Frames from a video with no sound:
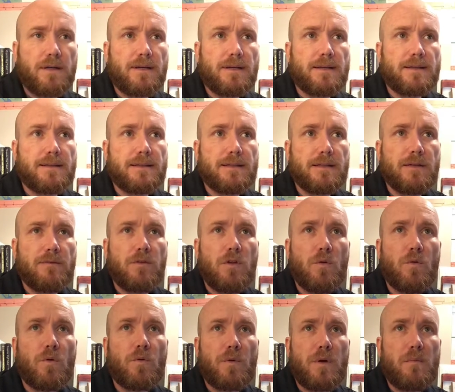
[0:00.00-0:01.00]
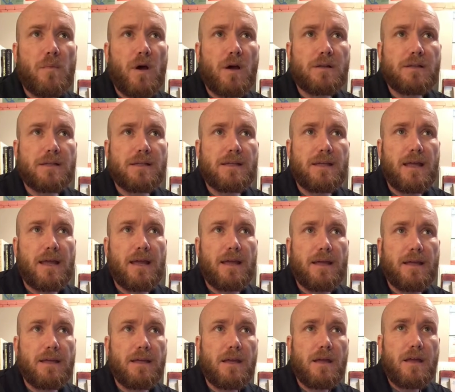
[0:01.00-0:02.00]
If you were remodeling
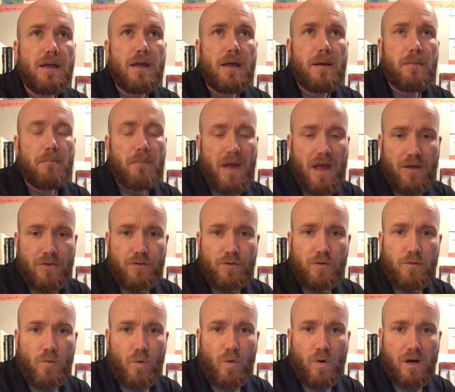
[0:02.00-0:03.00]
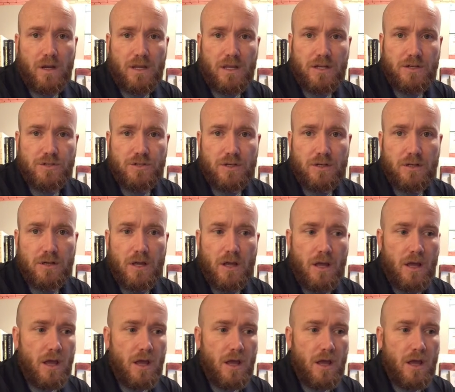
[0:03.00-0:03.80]
a bathroom or a kitchen,